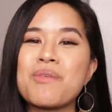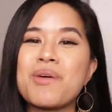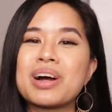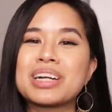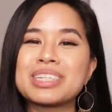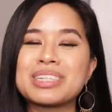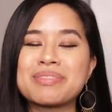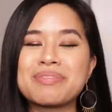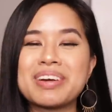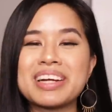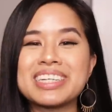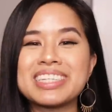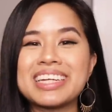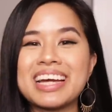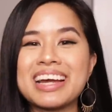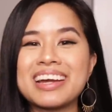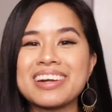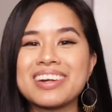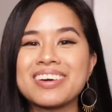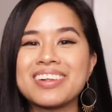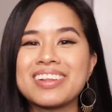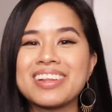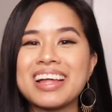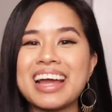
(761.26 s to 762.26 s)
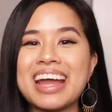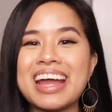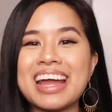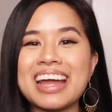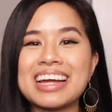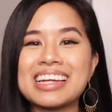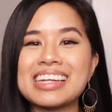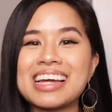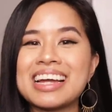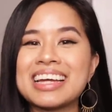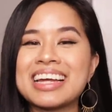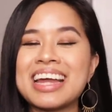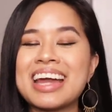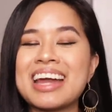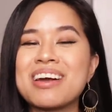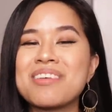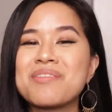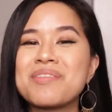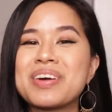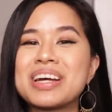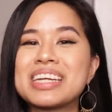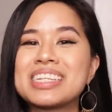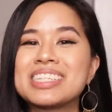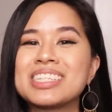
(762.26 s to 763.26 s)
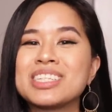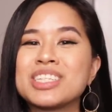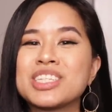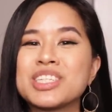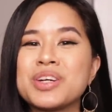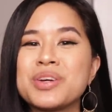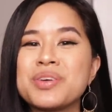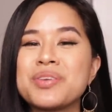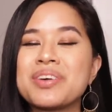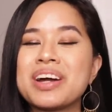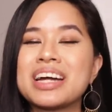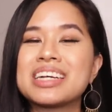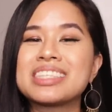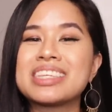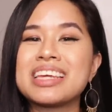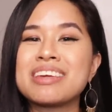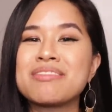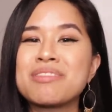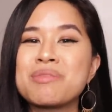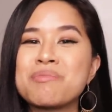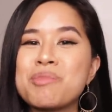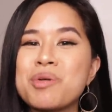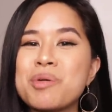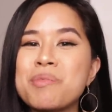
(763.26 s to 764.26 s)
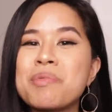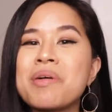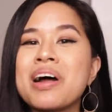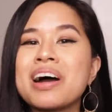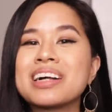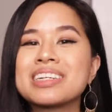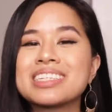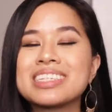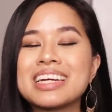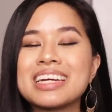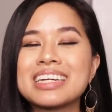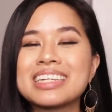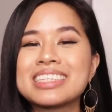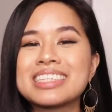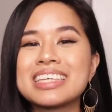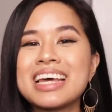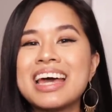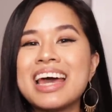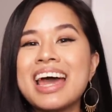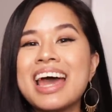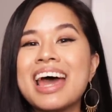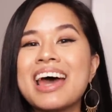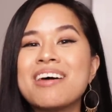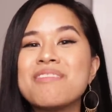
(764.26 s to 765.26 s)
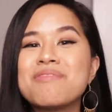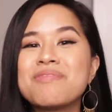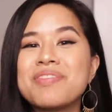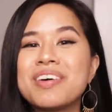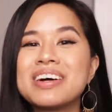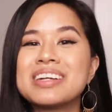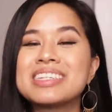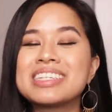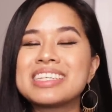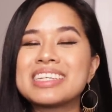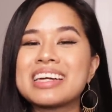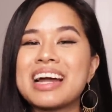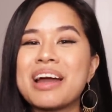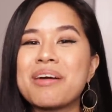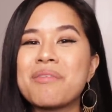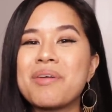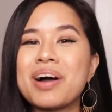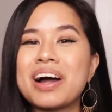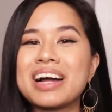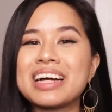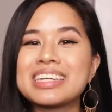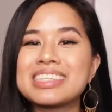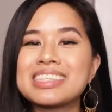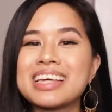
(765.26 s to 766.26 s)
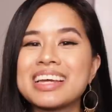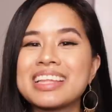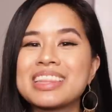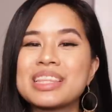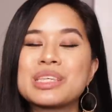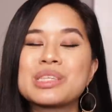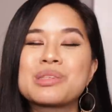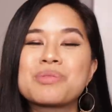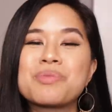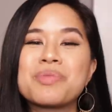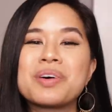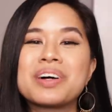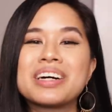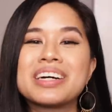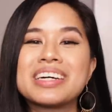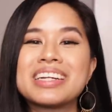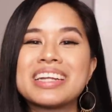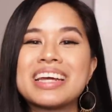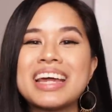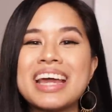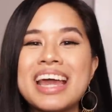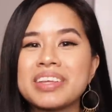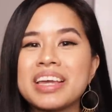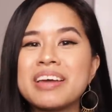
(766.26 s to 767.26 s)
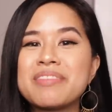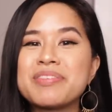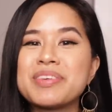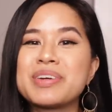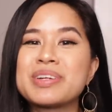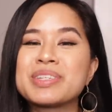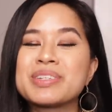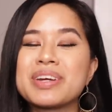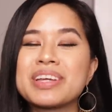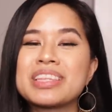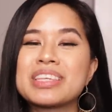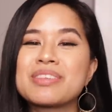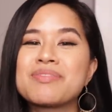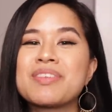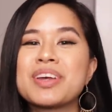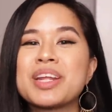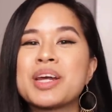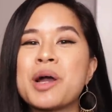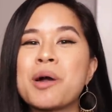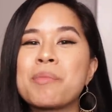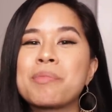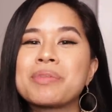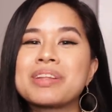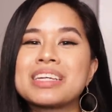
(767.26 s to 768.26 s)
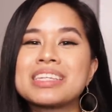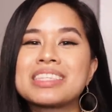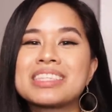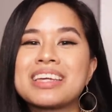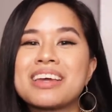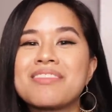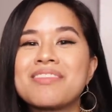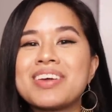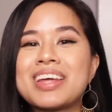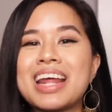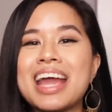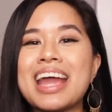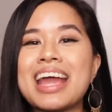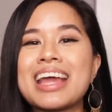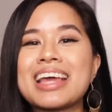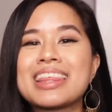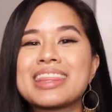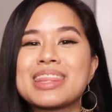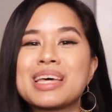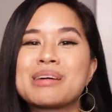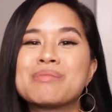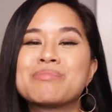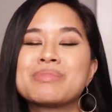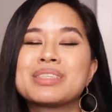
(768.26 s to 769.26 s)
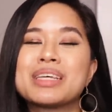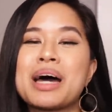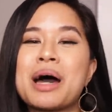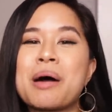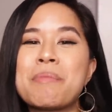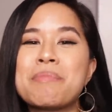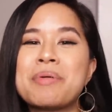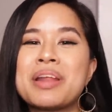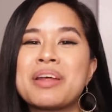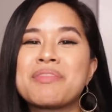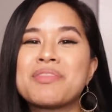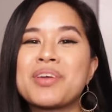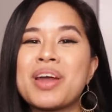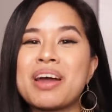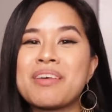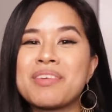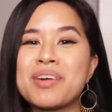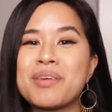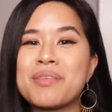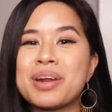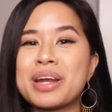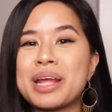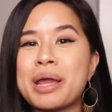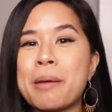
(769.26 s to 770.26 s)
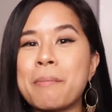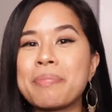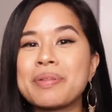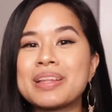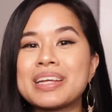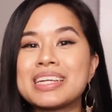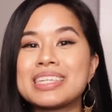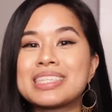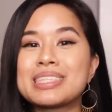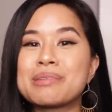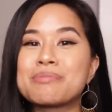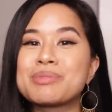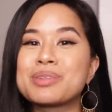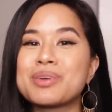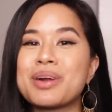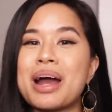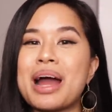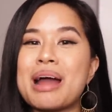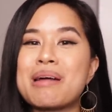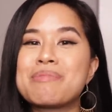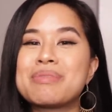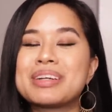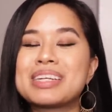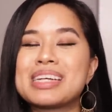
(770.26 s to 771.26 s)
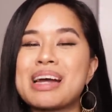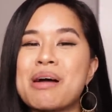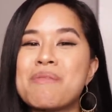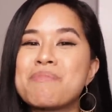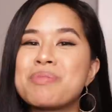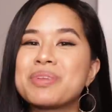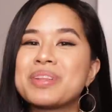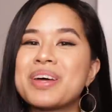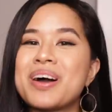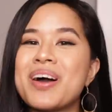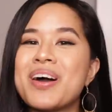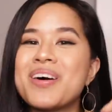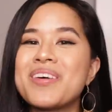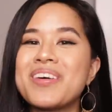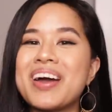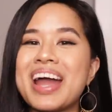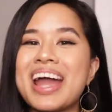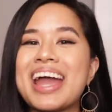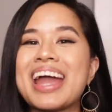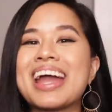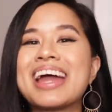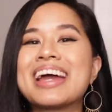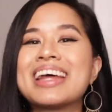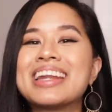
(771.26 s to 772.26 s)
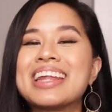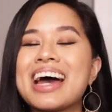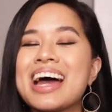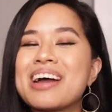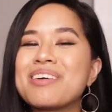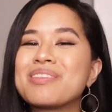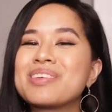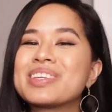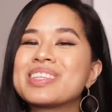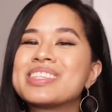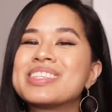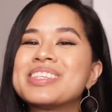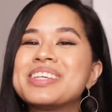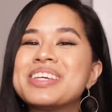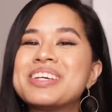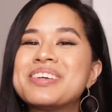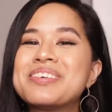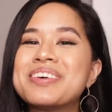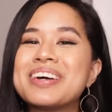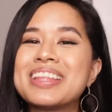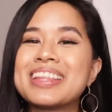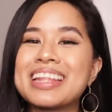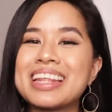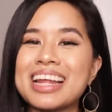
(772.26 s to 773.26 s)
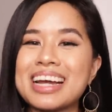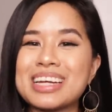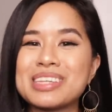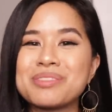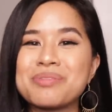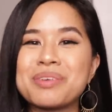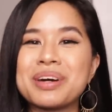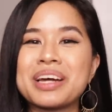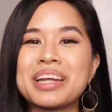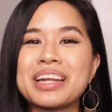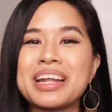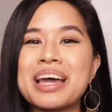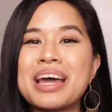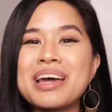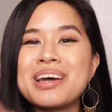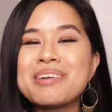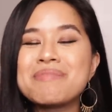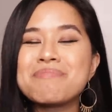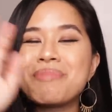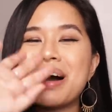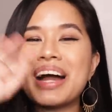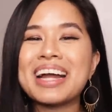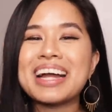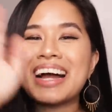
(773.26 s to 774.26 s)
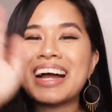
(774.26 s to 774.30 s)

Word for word: watching my channel, and I can't wait to show you guys even more projects and fun D I Ys like this one. If you enjoyed this video, please give it a thumbs up, and if you haven't already, please subscribe down below, and I will see you in the next one. Bye